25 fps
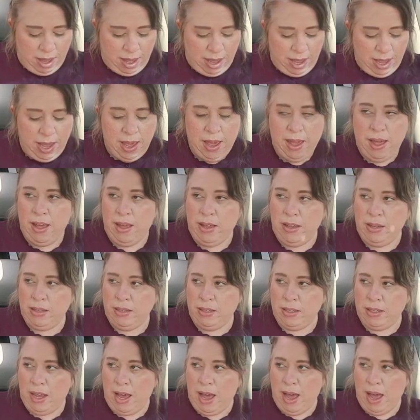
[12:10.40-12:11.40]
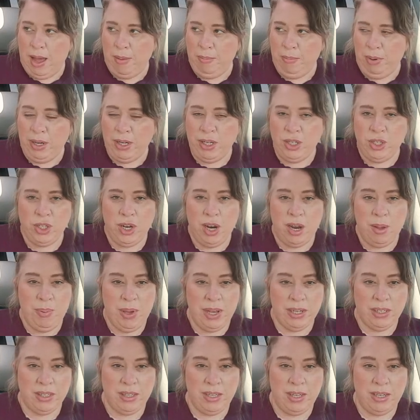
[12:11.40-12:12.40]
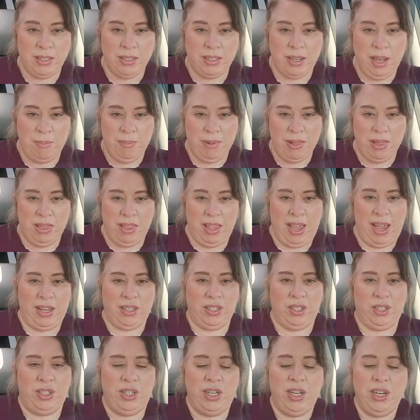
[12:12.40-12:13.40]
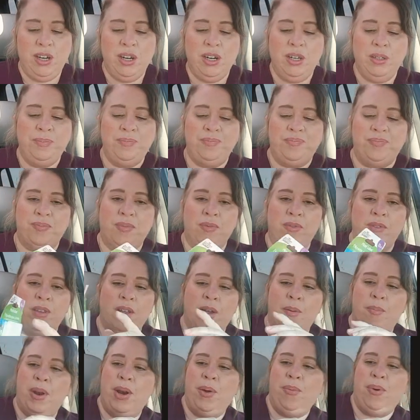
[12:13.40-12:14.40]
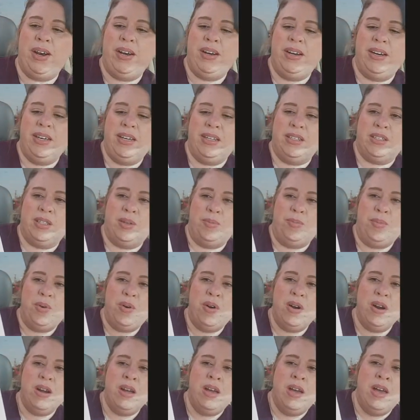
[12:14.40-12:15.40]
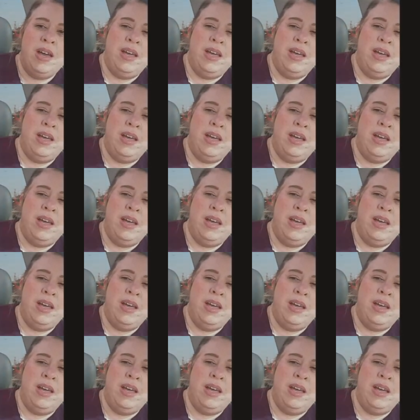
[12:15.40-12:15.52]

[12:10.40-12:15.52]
And I'm pretty sure I picked these up last year, but I wanted to get some more.